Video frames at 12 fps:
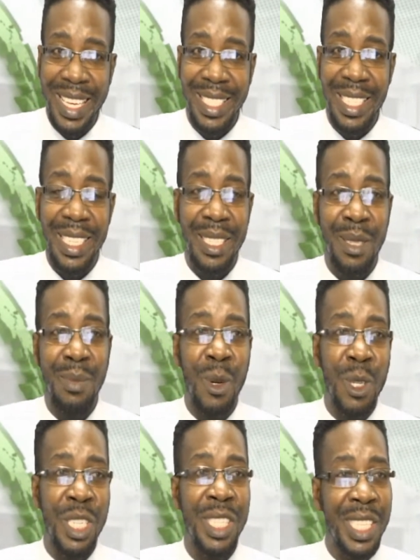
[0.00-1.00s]
This is the
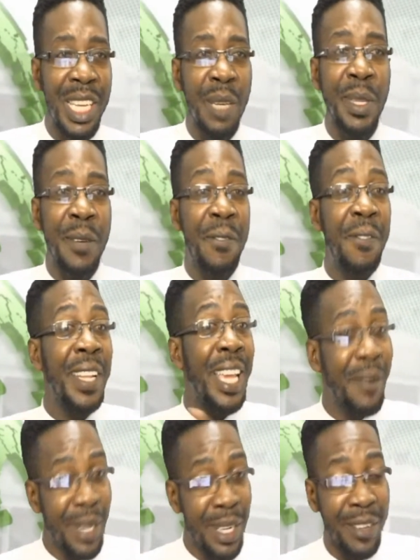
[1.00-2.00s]
motion to deal with the
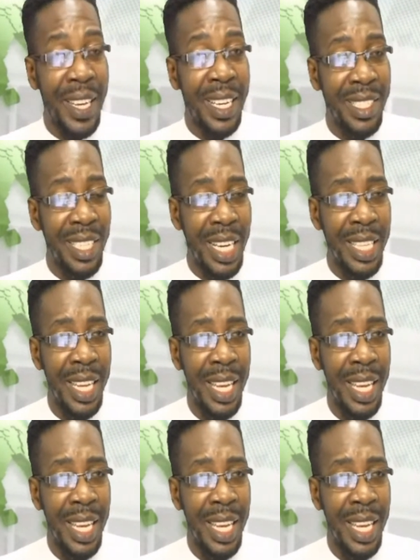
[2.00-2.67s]
flaring of Exxon